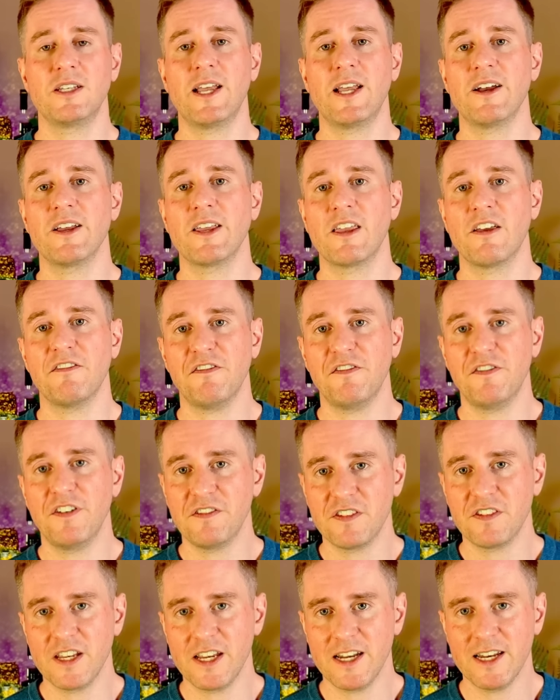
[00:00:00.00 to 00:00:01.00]
Tallykif
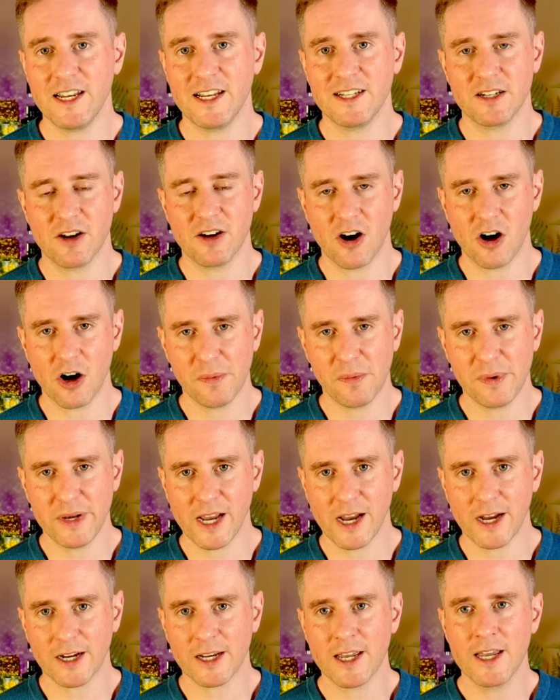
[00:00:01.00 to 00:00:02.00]
15. It's an
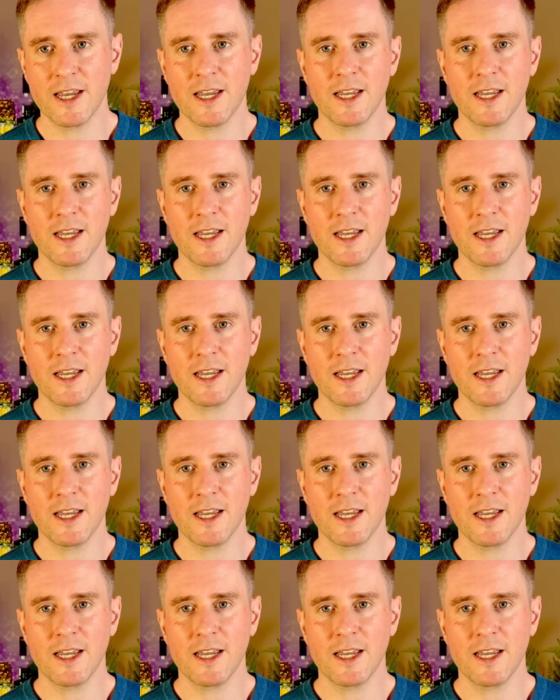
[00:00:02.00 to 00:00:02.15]
Armagnac.